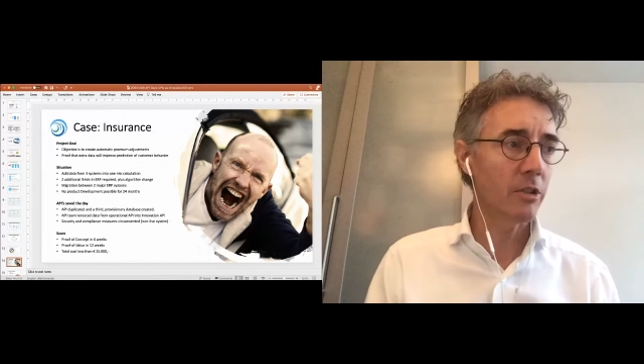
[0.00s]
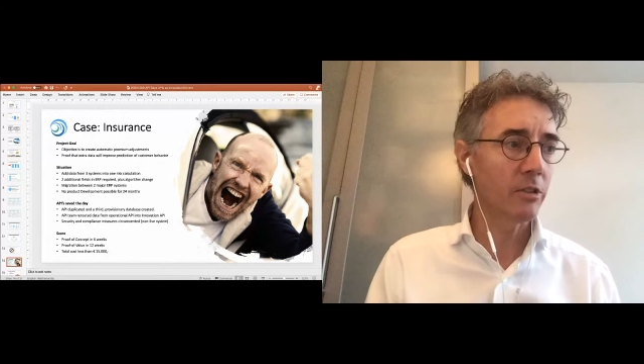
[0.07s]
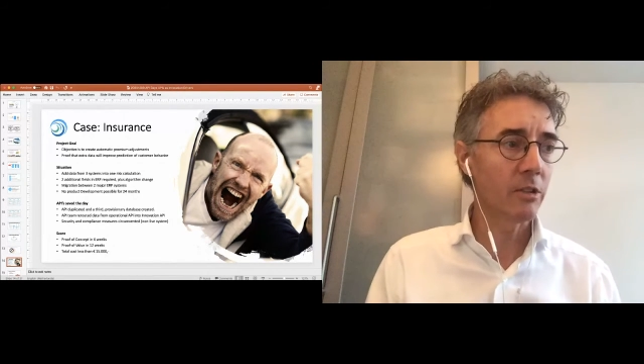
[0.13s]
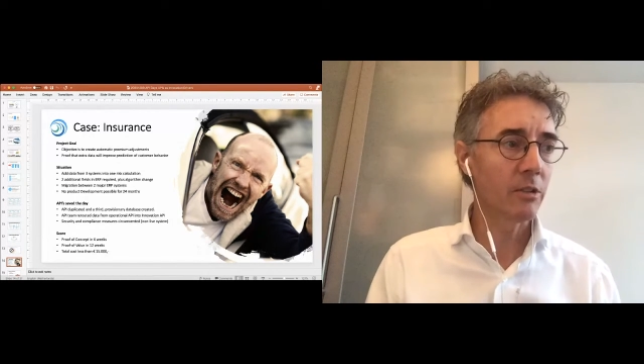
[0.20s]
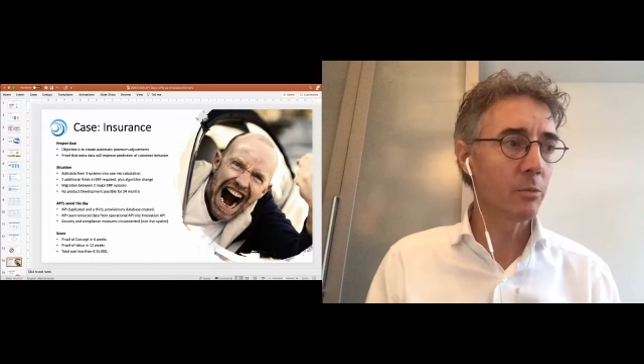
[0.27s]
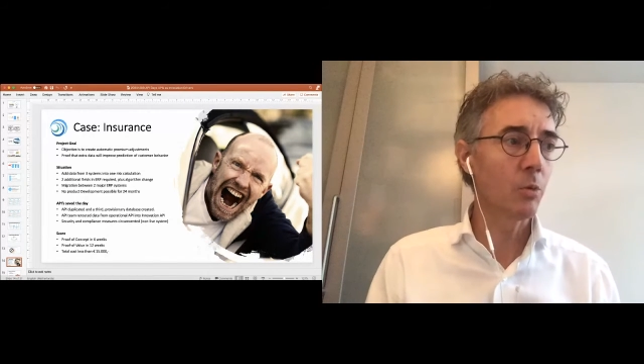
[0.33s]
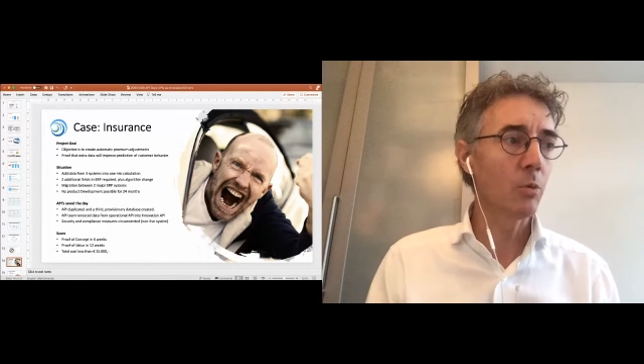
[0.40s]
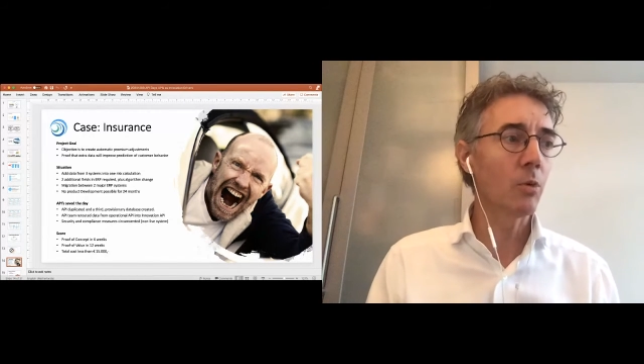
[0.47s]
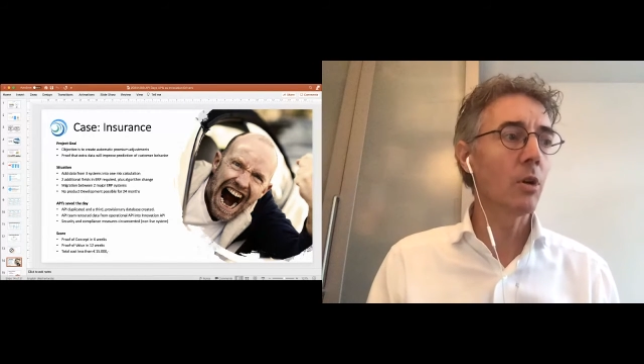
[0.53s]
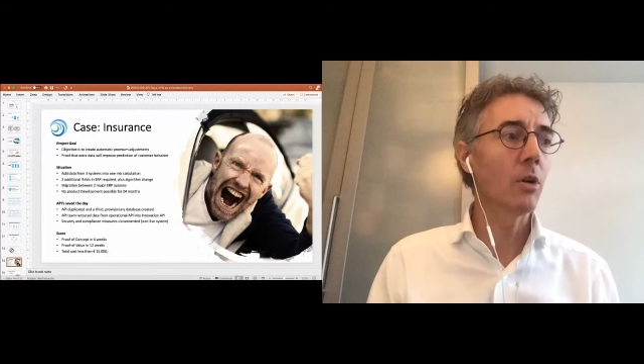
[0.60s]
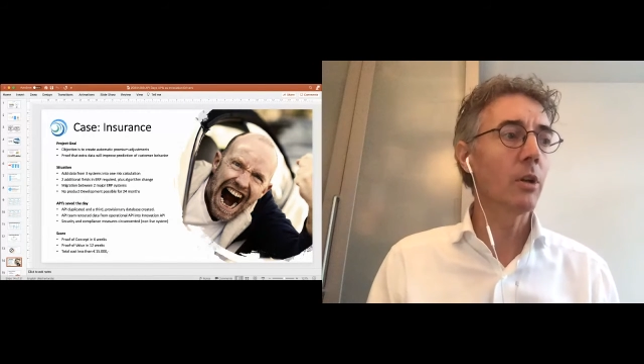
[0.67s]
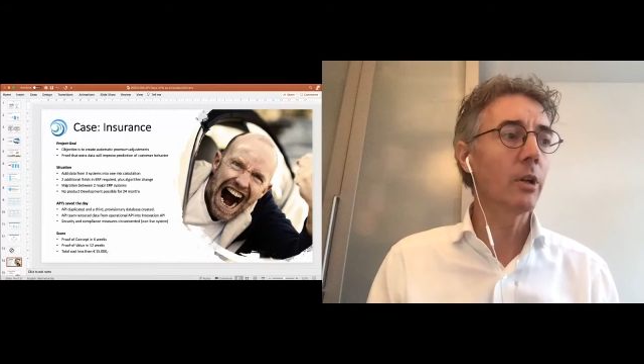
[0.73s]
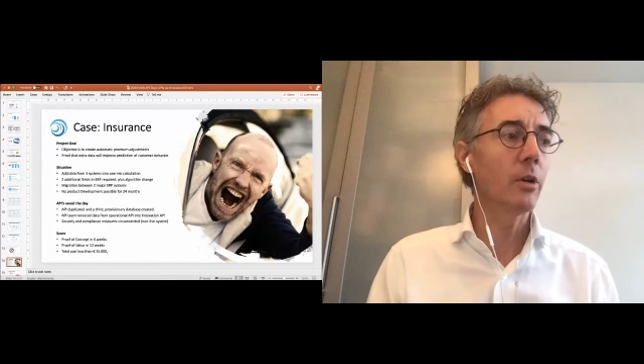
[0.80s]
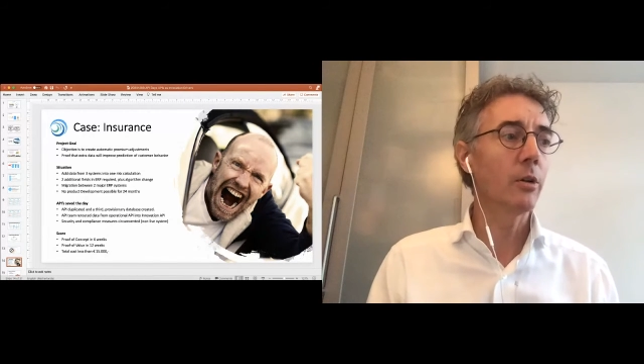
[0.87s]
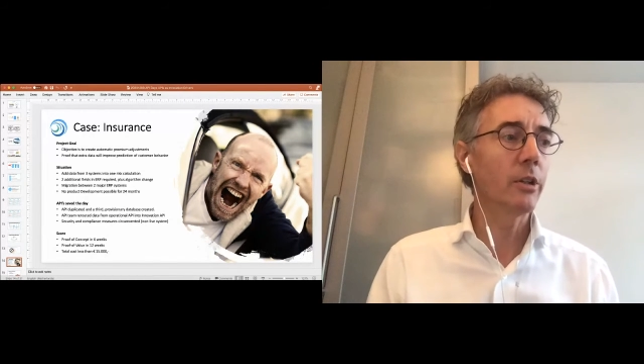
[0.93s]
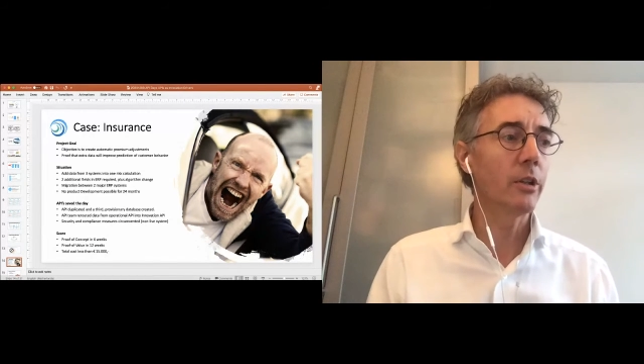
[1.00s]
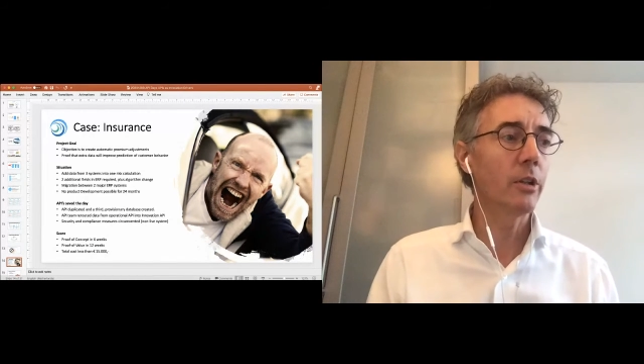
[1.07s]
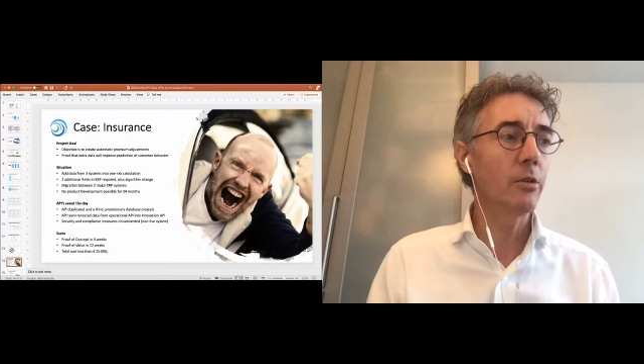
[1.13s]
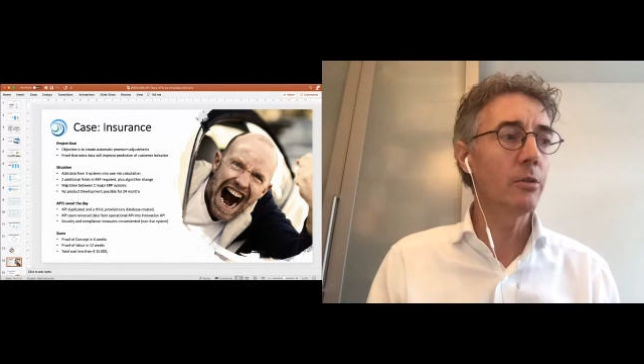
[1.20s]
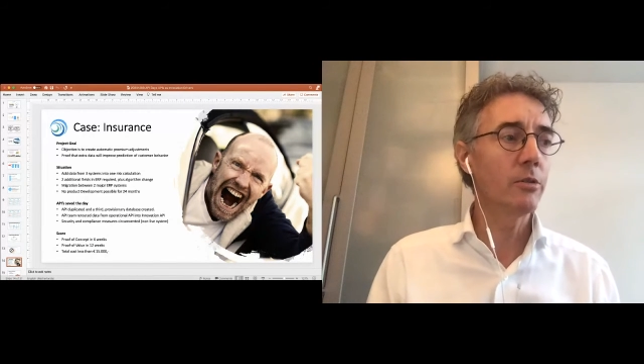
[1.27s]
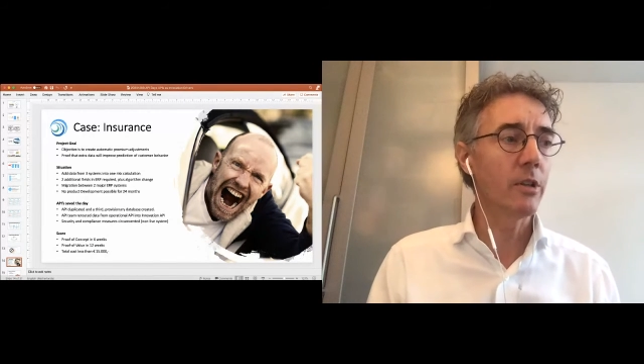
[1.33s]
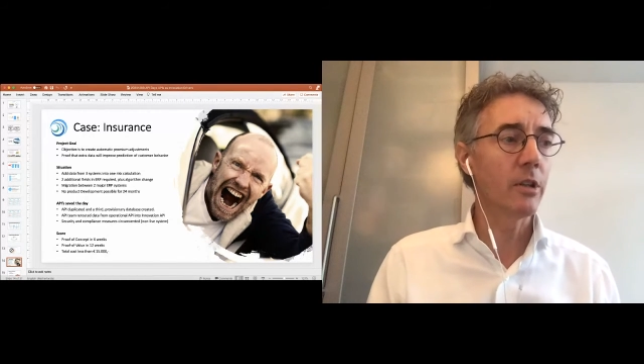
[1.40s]
because we were only going to
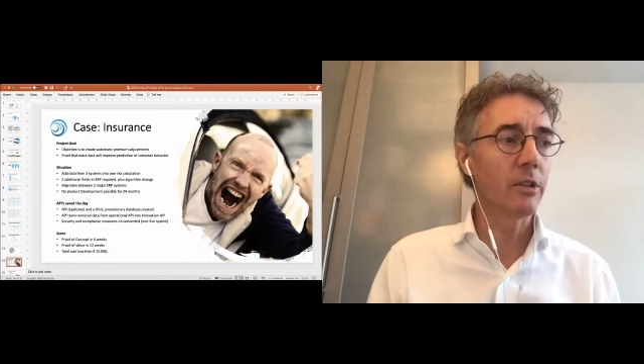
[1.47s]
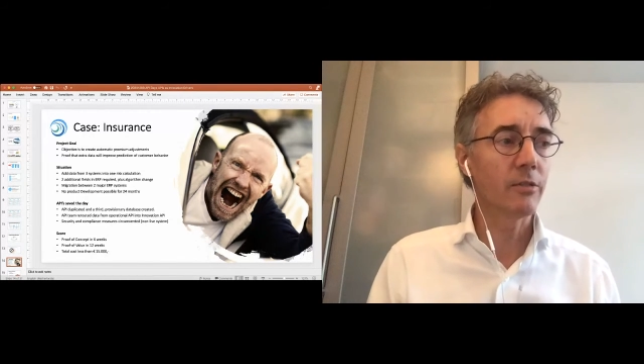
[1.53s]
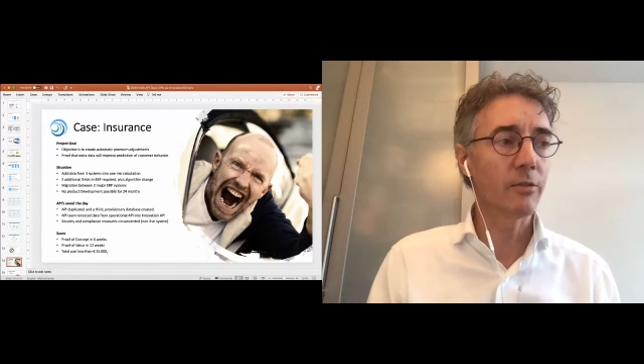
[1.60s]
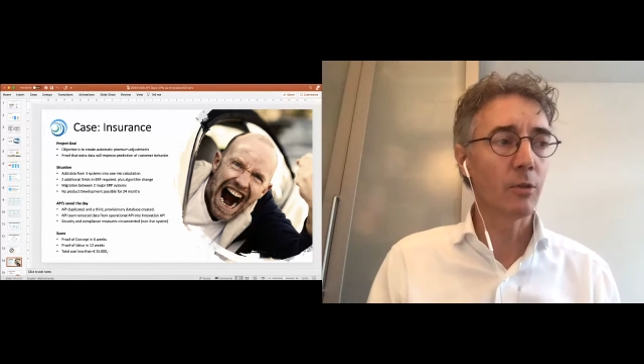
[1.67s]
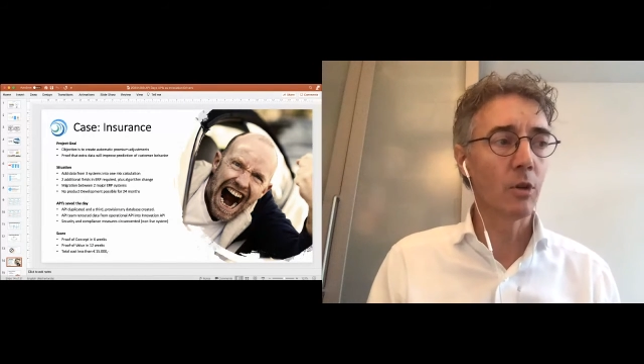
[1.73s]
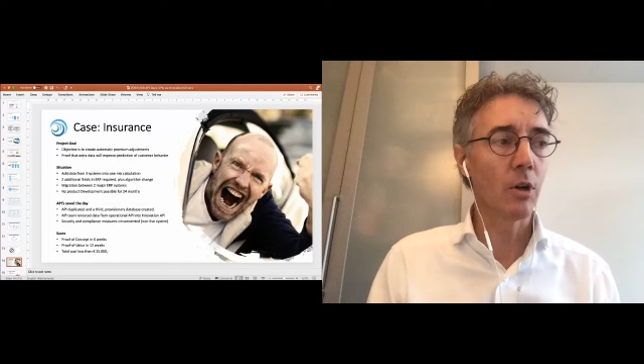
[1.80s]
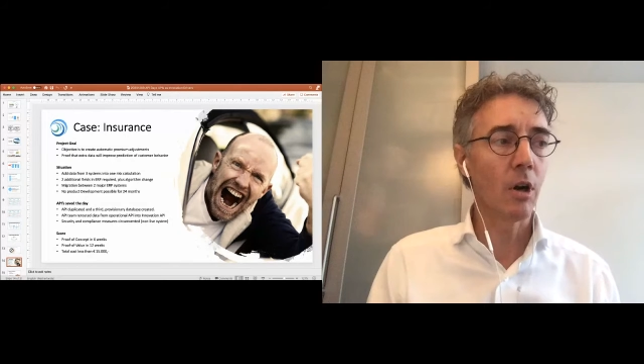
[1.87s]
use this for